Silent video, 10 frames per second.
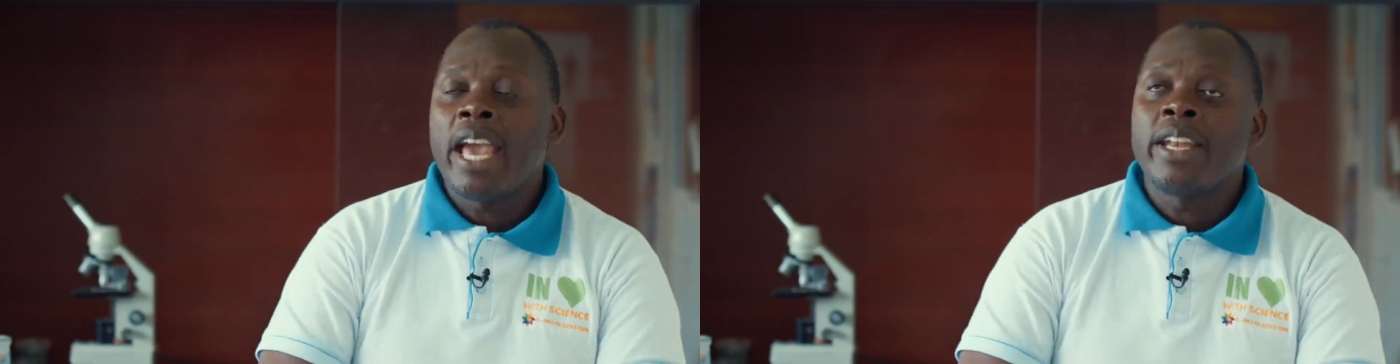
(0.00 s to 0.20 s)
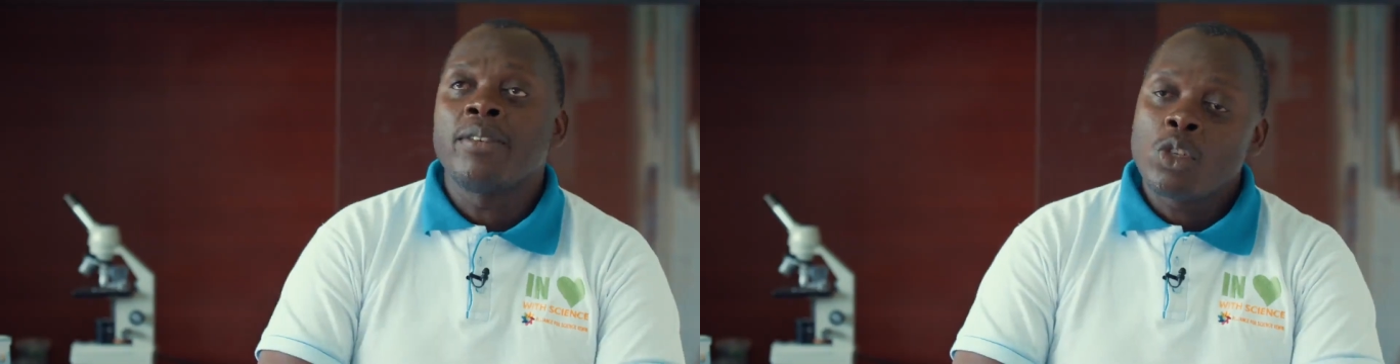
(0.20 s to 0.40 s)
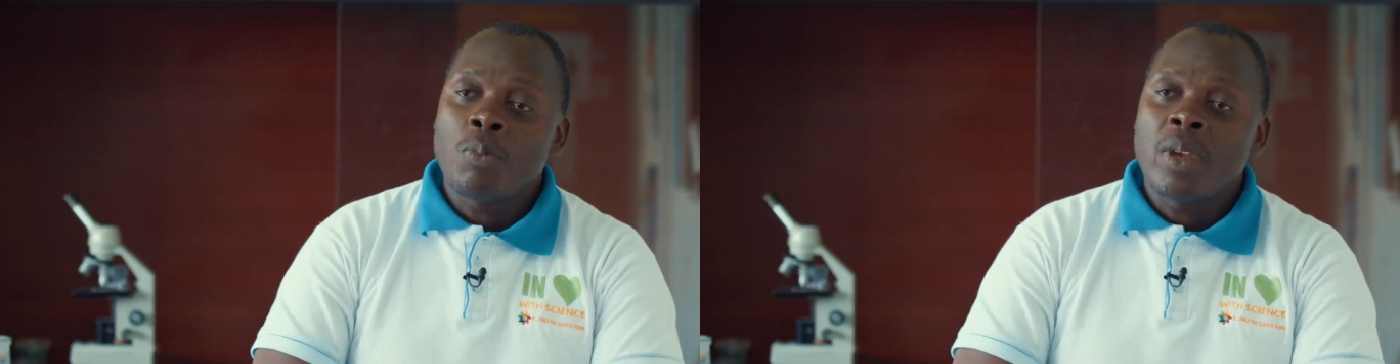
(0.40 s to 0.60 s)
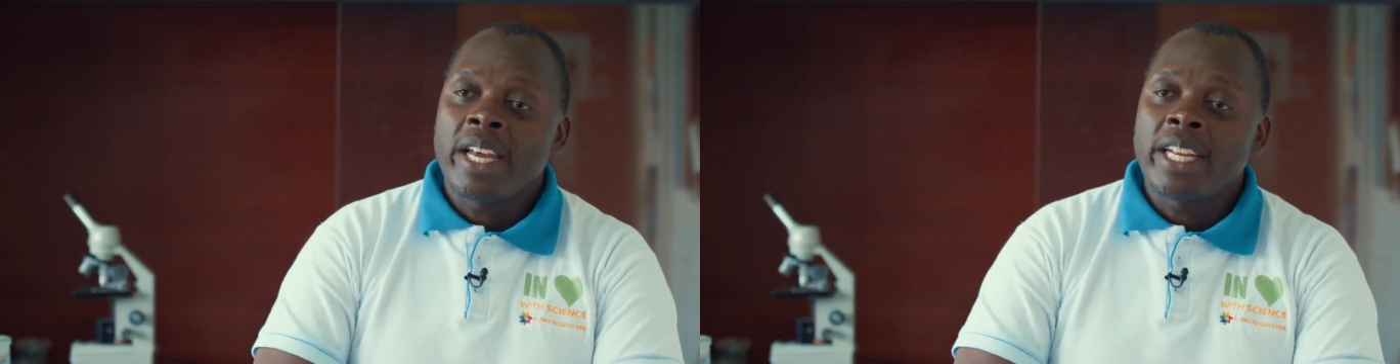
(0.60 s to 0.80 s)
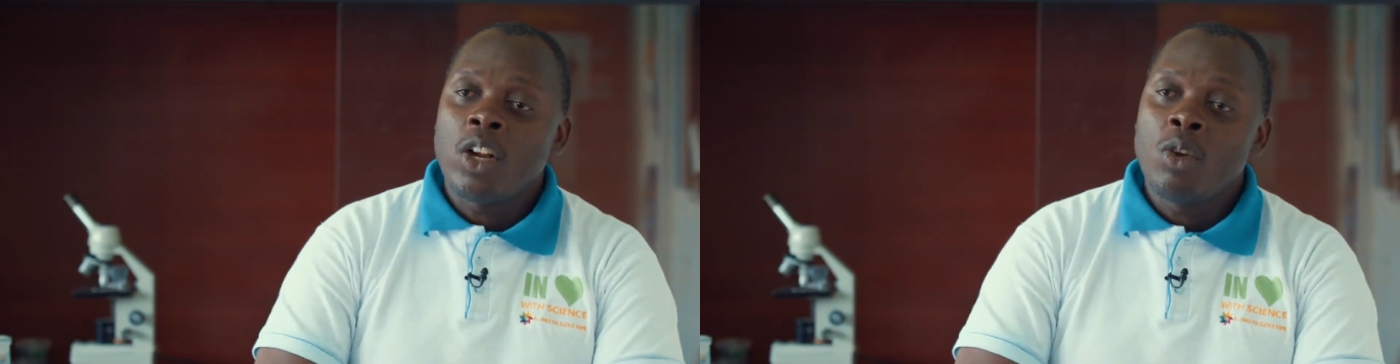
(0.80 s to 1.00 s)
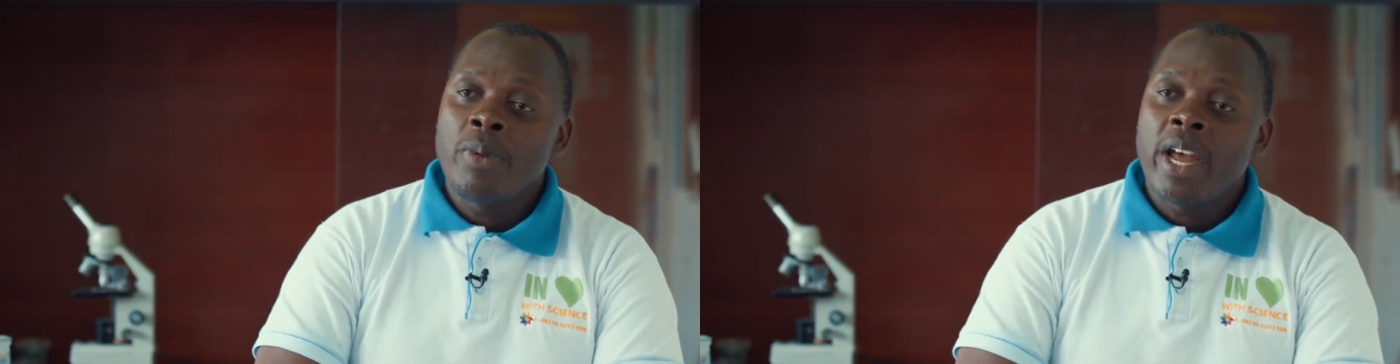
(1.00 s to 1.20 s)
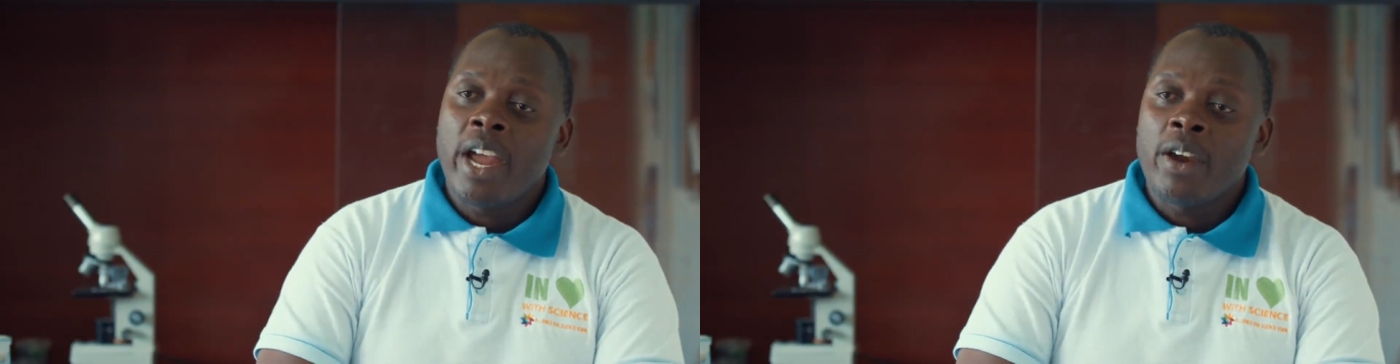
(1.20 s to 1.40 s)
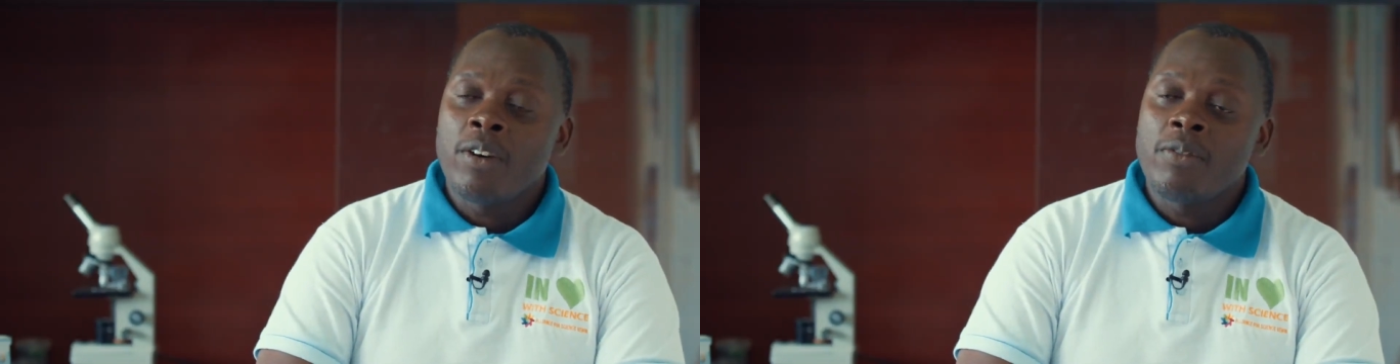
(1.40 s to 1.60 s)
and to be an
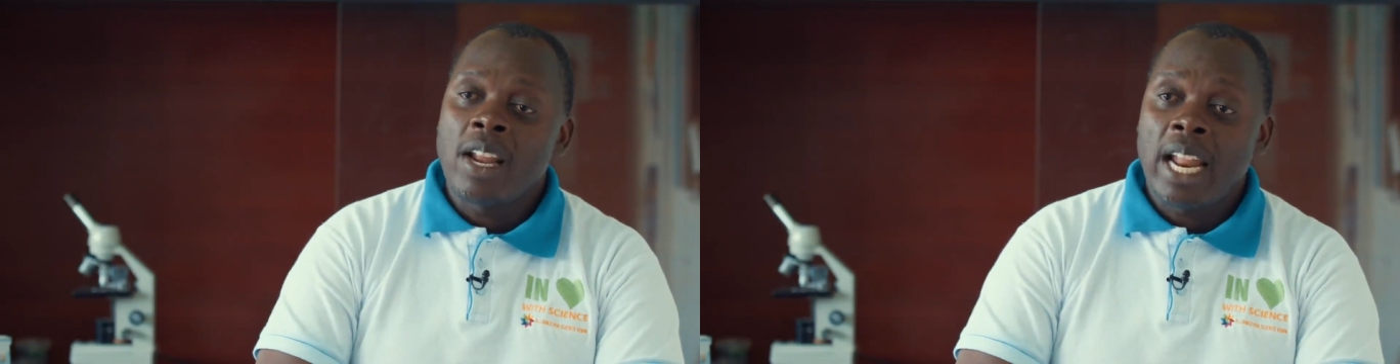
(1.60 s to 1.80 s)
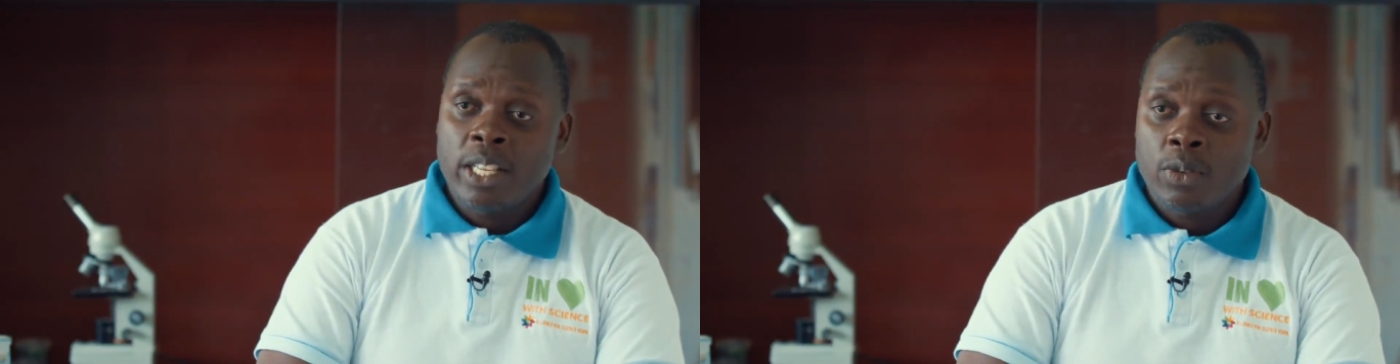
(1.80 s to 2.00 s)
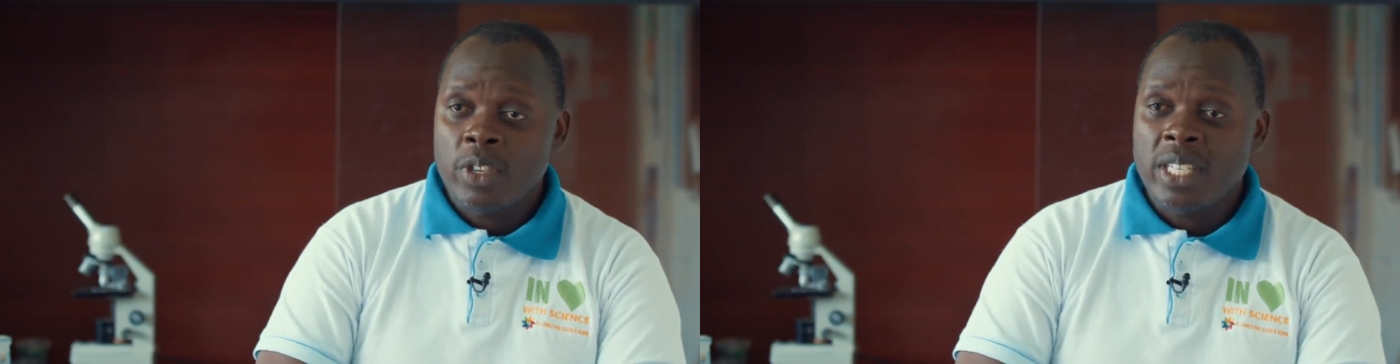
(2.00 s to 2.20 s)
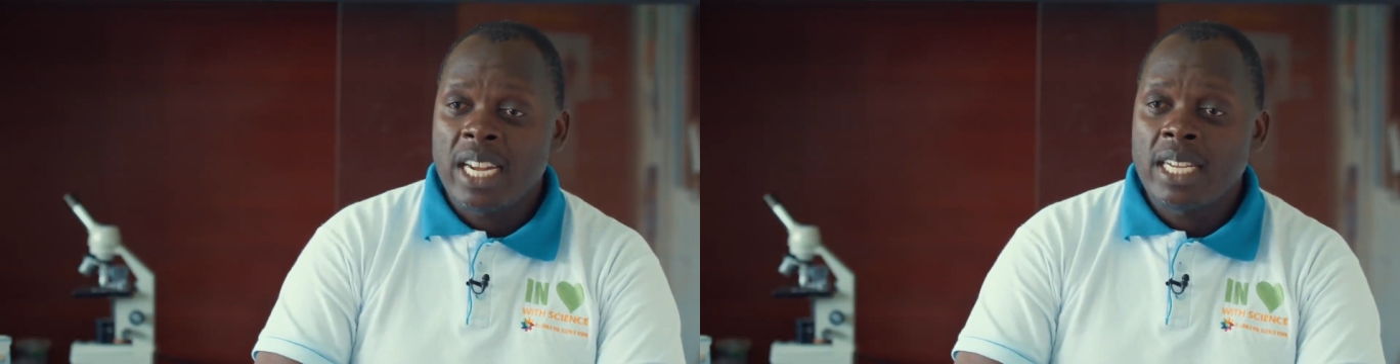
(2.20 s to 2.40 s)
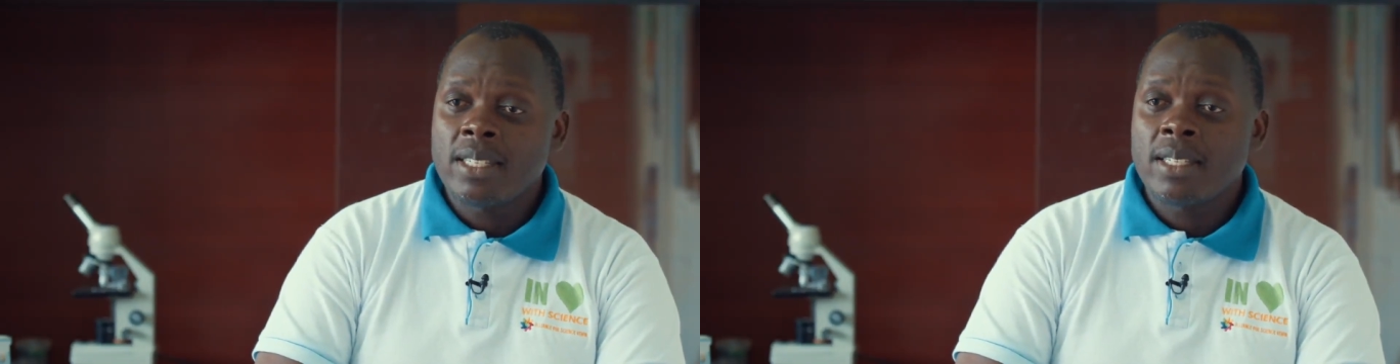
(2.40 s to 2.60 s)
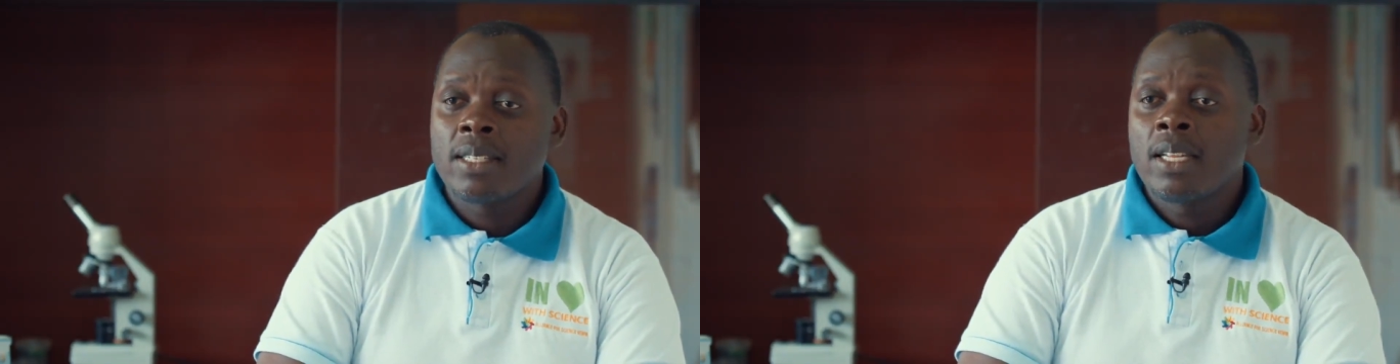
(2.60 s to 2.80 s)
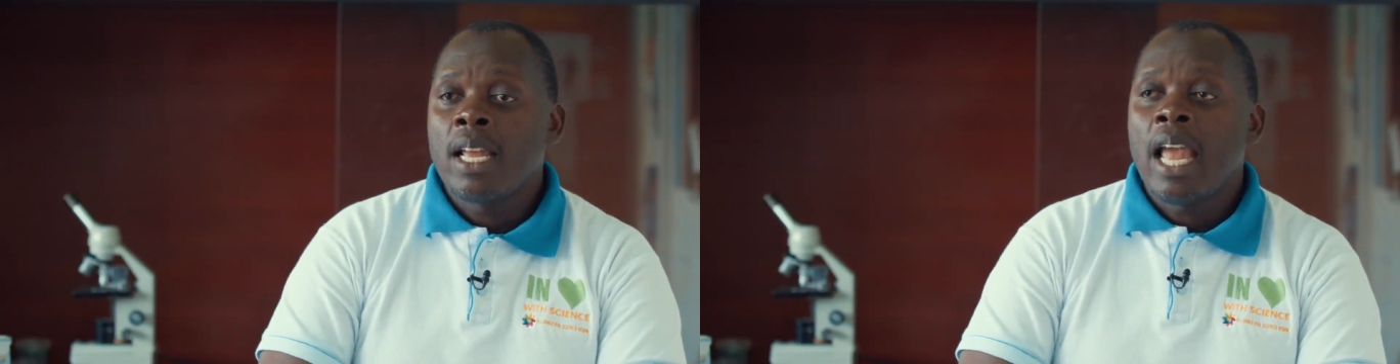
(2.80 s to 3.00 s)
alumni of Alliance for Science,